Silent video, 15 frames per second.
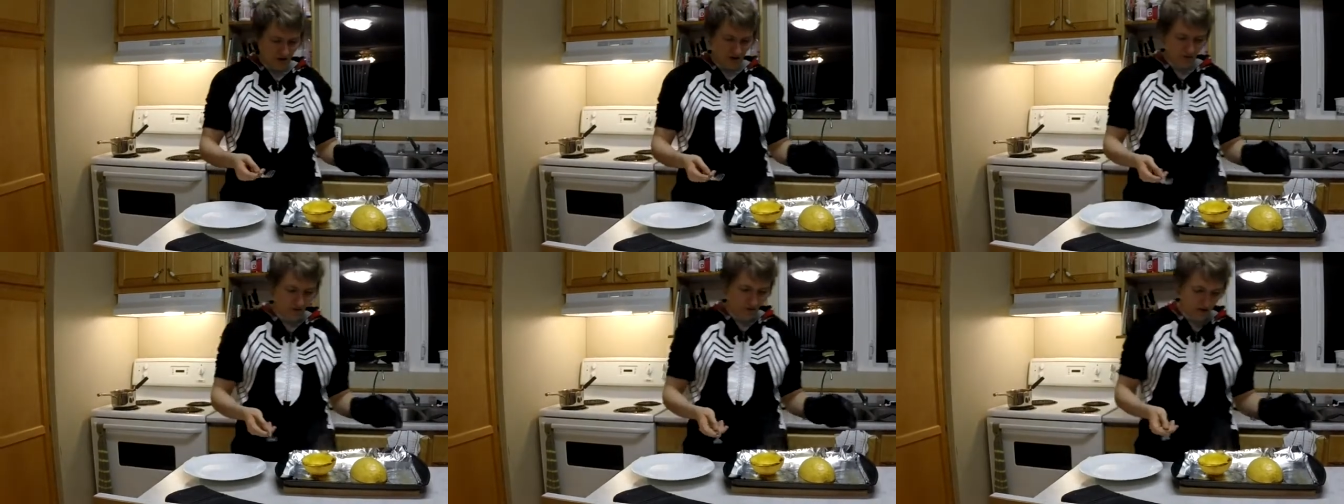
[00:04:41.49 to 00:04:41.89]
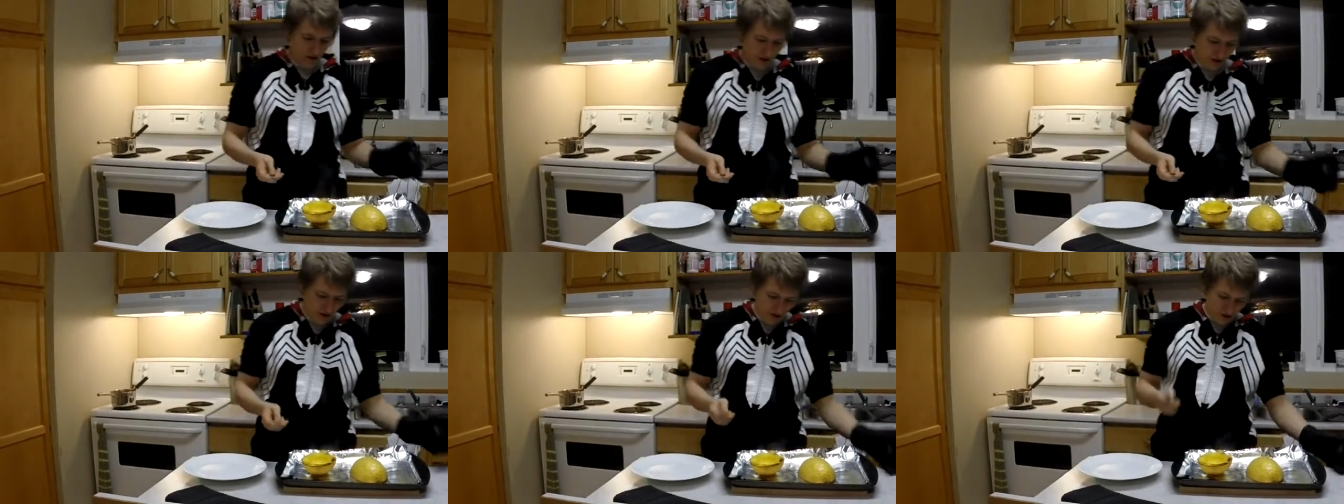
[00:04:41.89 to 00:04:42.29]
So what you're
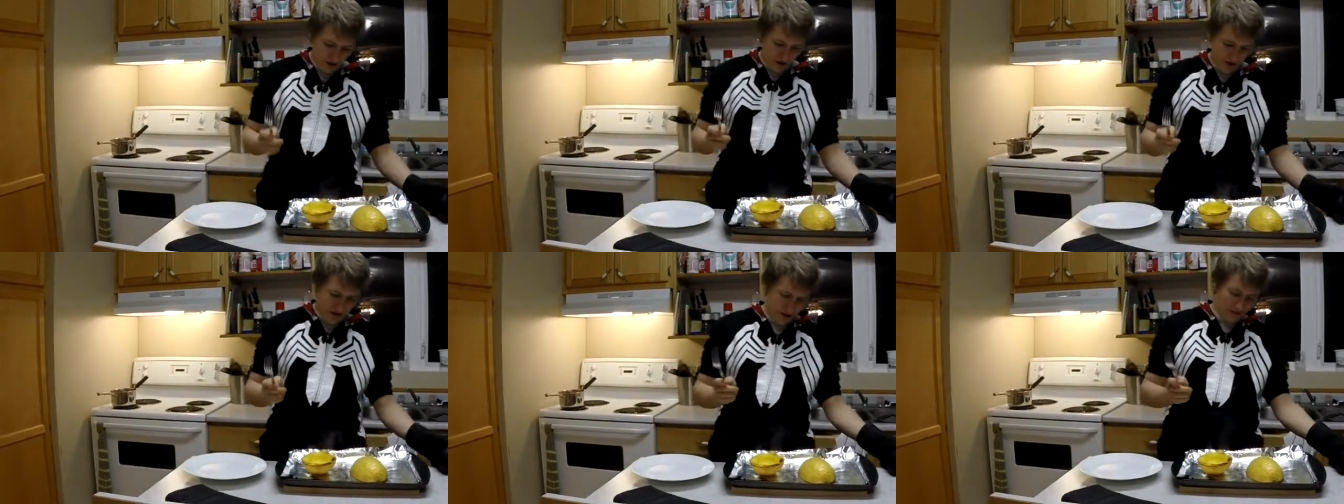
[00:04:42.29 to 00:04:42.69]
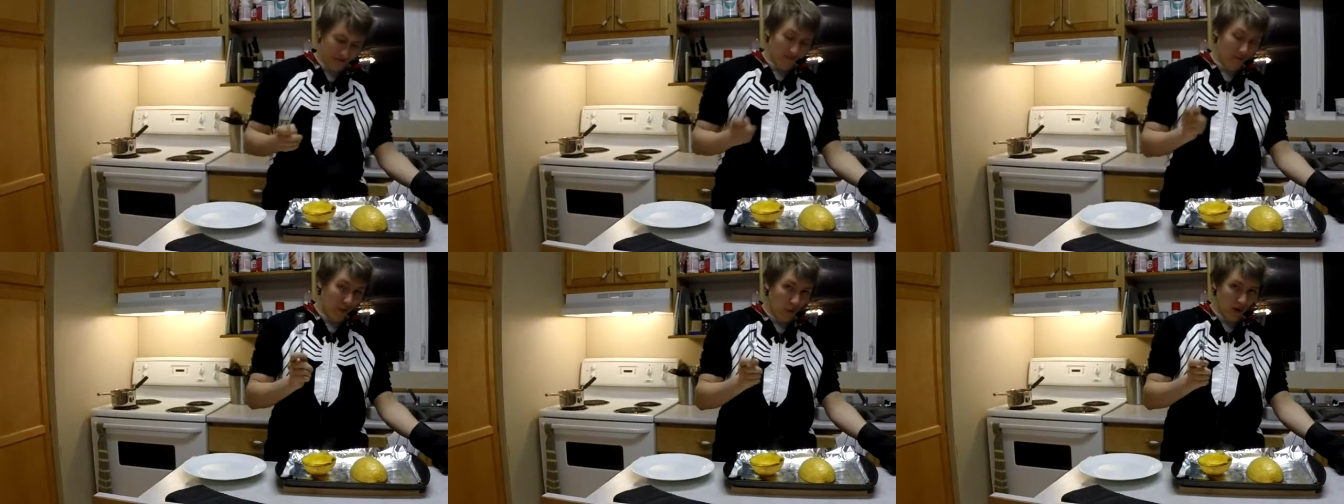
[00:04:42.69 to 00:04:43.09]
going to do is you're going to take
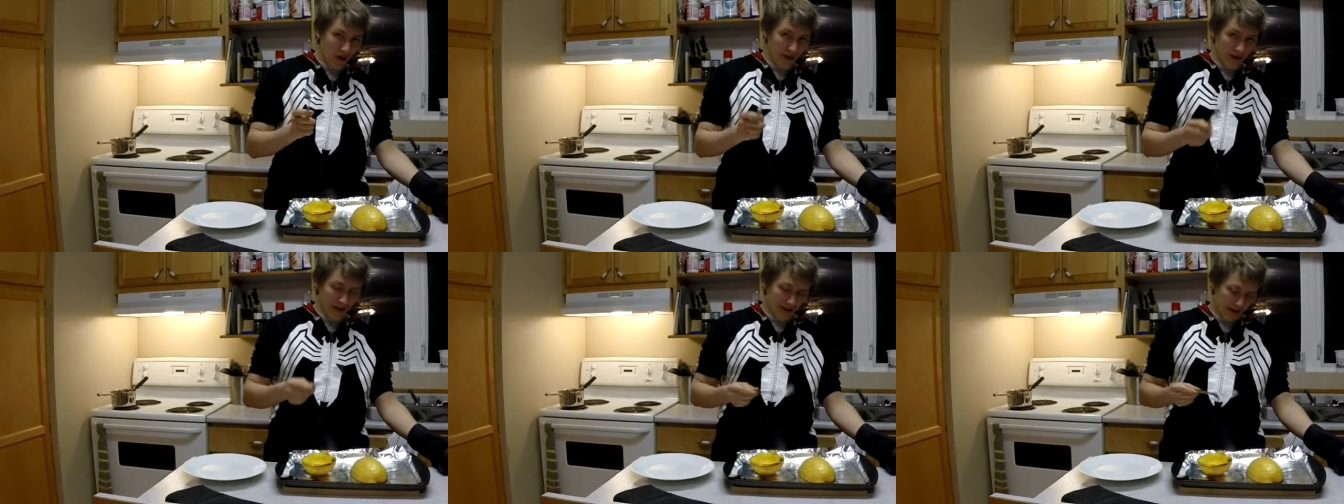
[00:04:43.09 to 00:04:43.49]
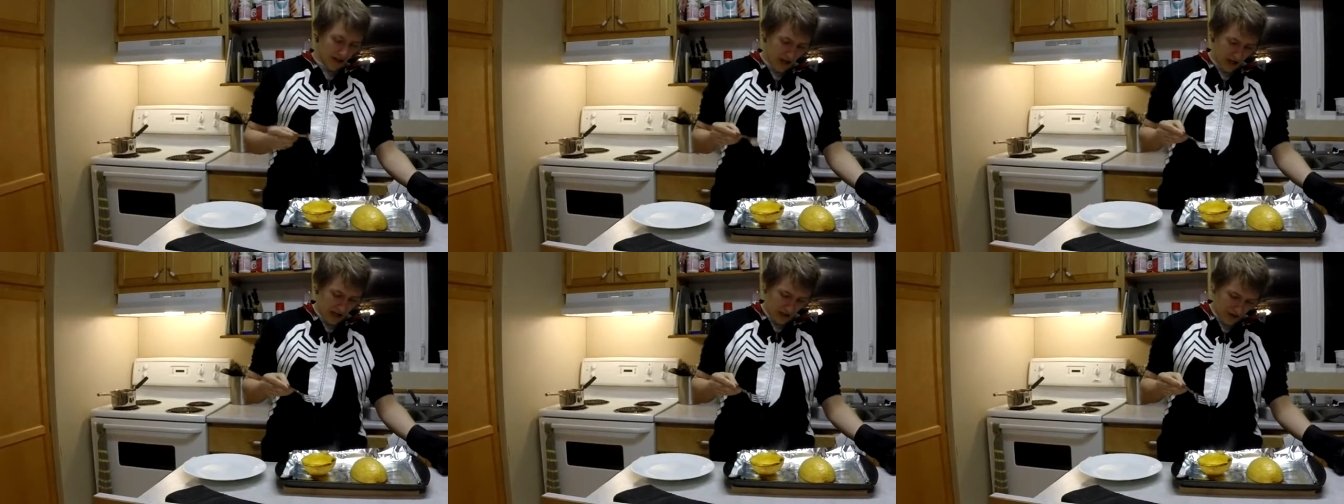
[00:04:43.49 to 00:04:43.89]
a fork
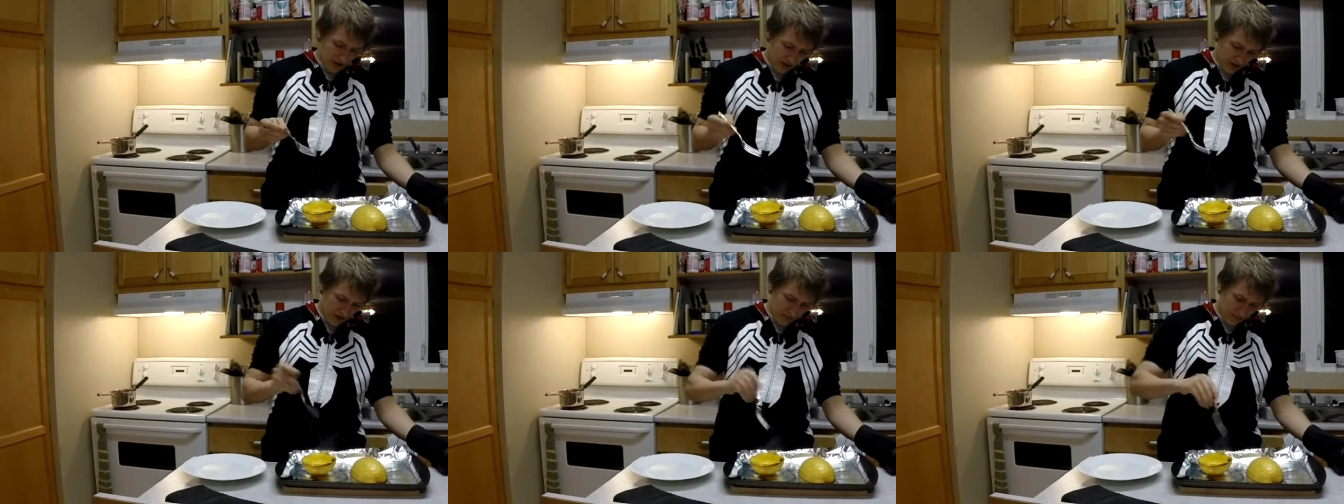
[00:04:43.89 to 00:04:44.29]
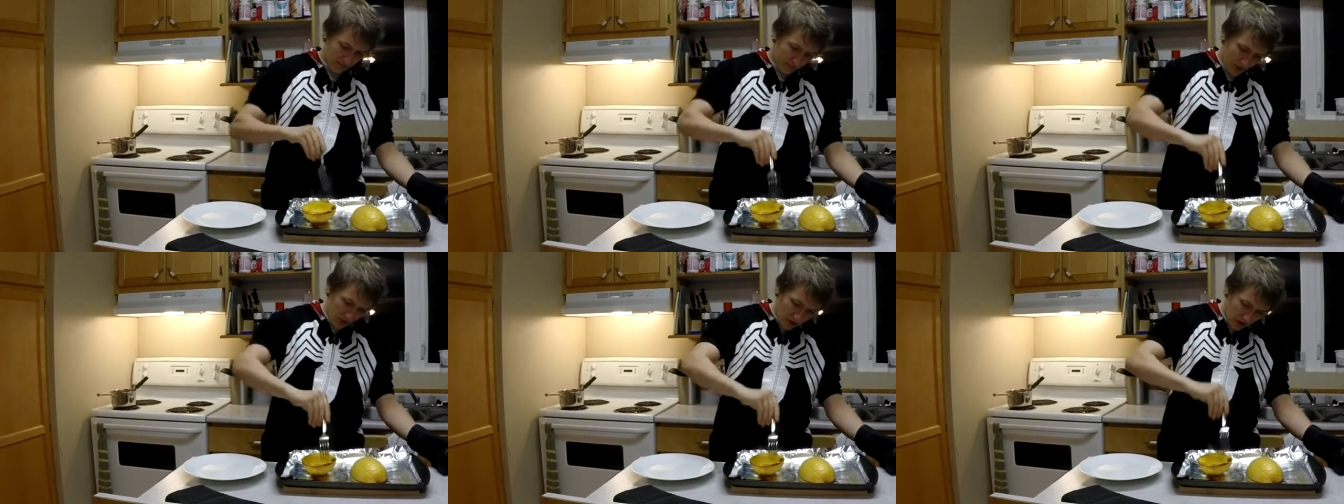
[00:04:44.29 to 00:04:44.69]
and you're just going to
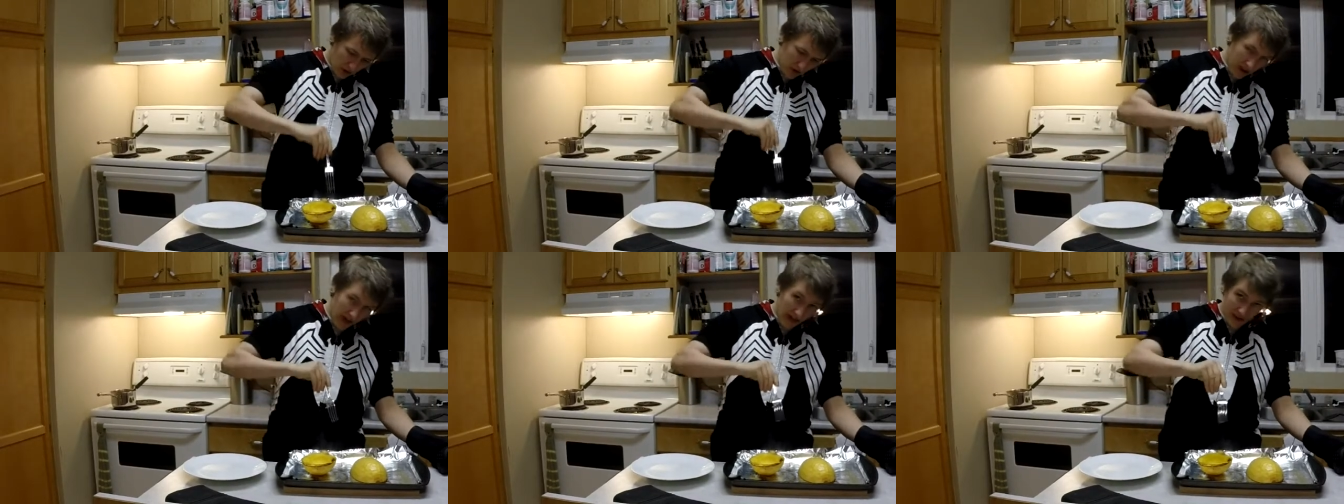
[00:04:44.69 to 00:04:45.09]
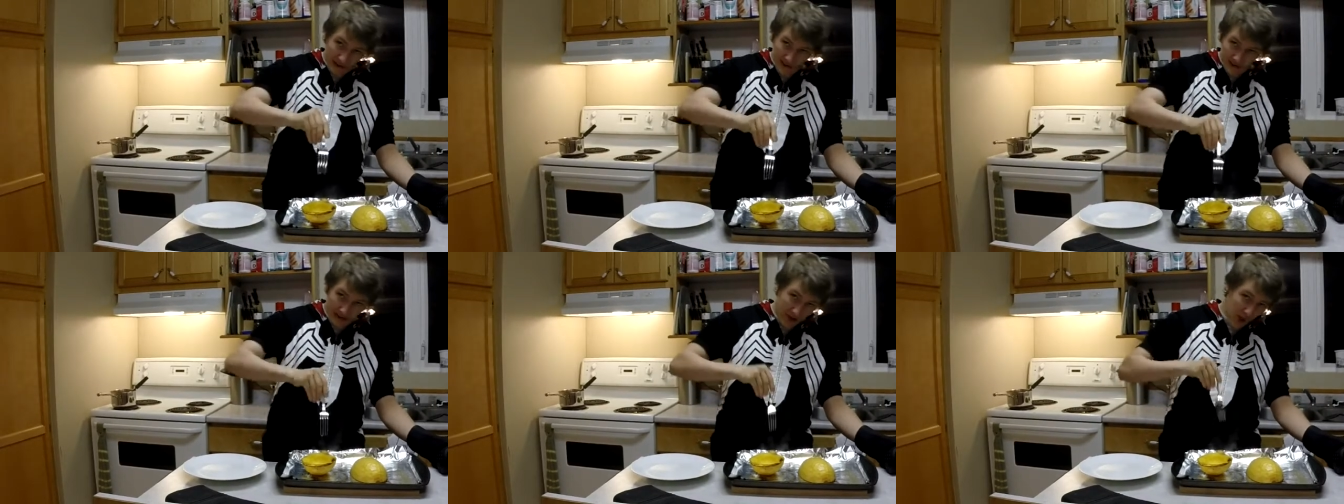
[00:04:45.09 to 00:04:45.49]
pull at
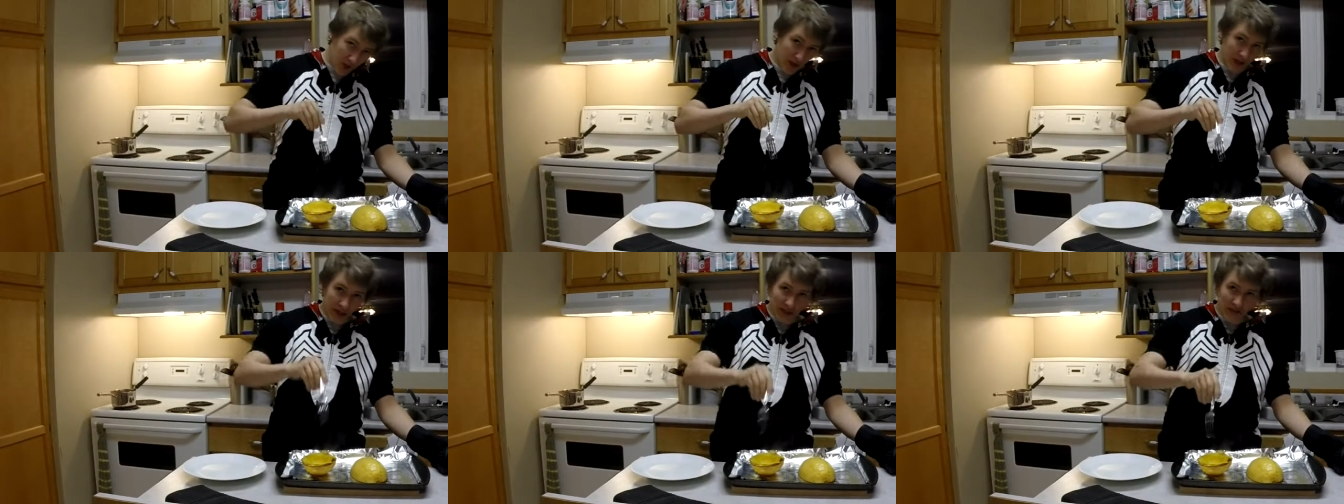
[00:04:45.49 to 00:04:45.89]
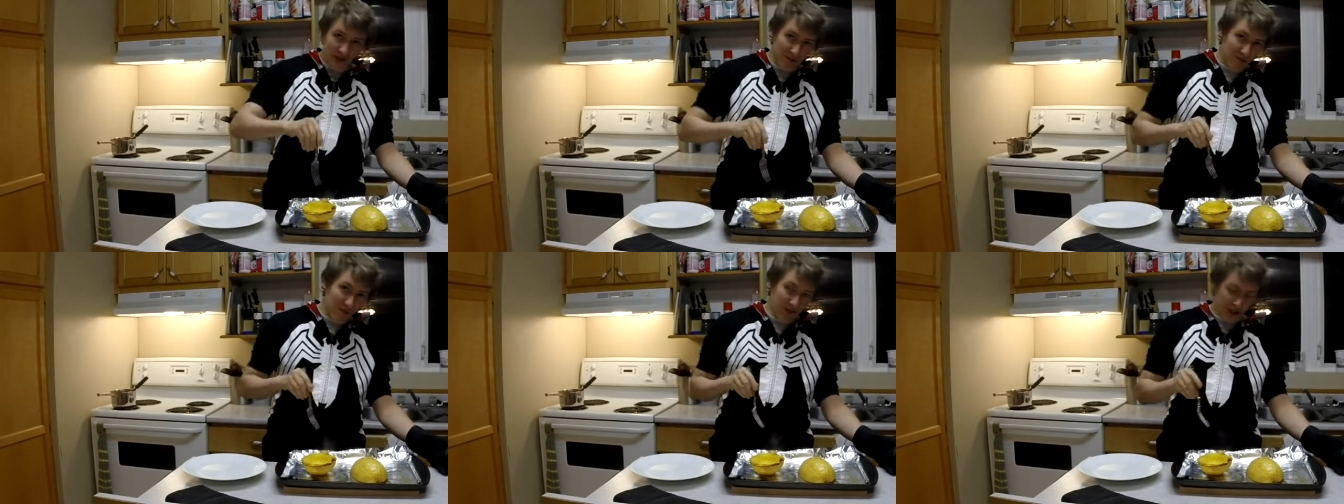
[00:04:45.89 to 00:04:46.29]
it to create the
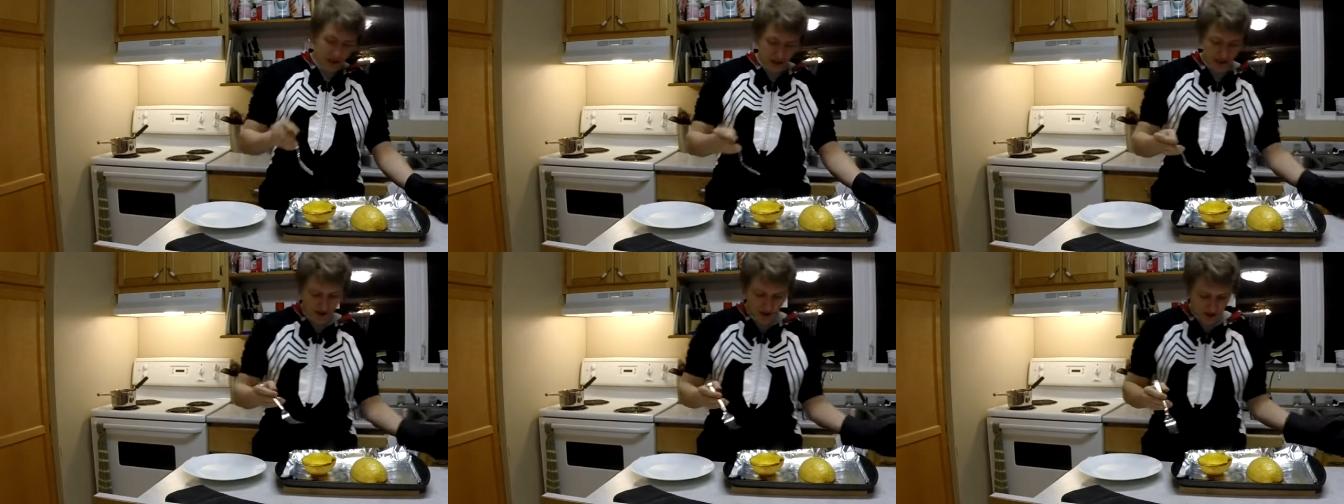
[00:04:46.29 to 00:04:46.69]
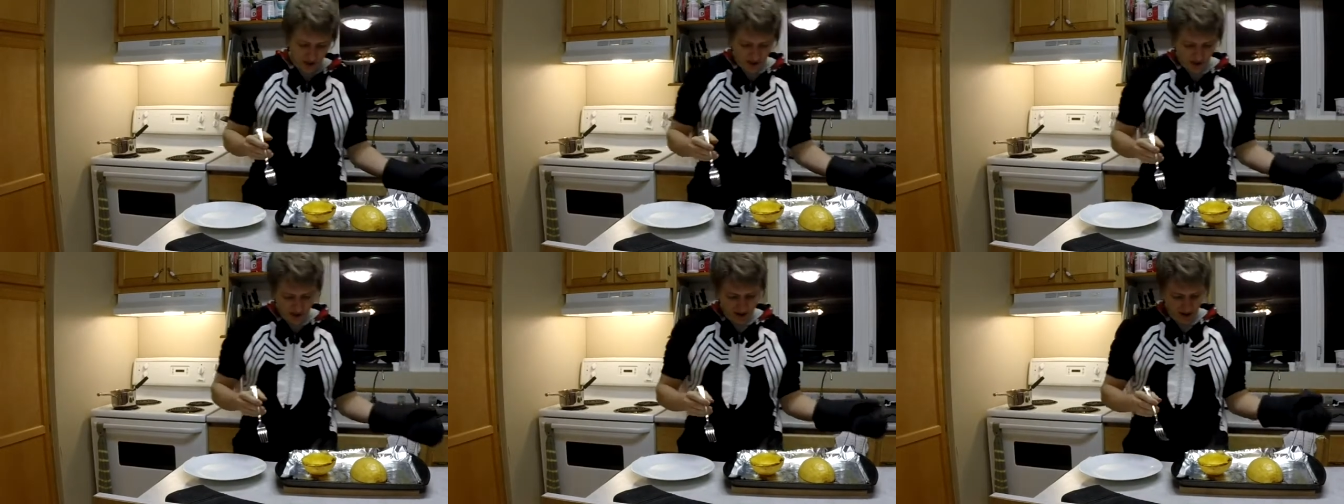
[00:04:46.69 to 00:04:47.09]
spaghetti
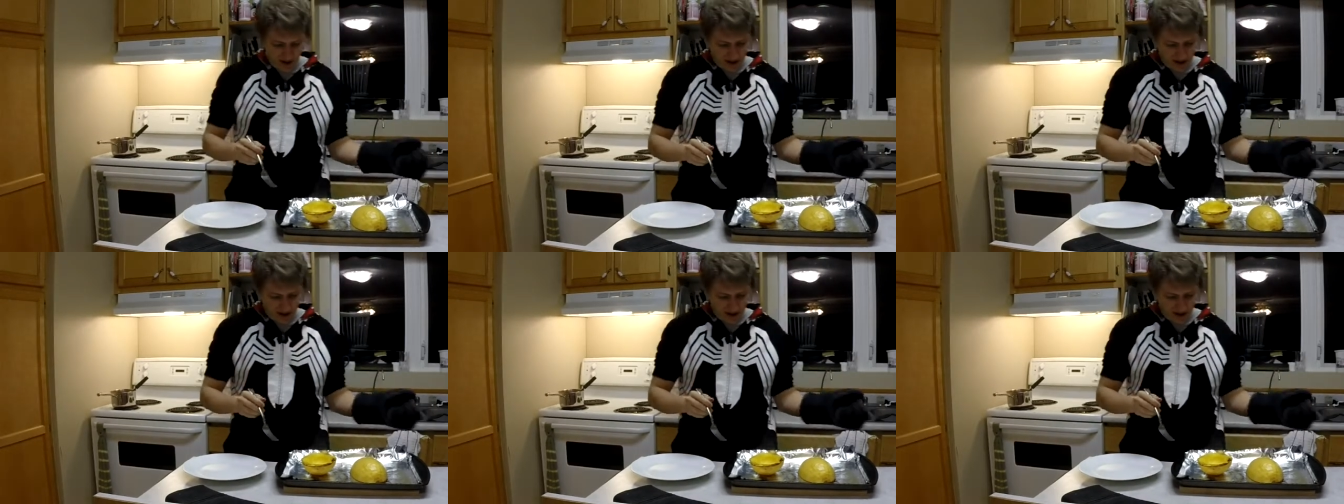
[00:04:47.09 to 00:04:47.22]
strings.